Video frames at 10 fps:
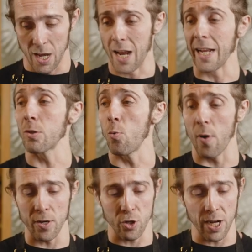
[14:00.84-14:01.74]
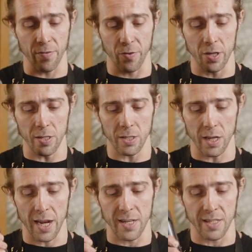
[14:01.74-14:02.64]
I like to wet shake first
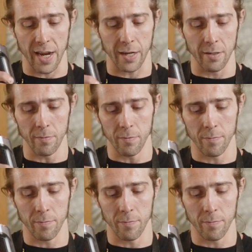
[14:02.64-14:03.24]
and second.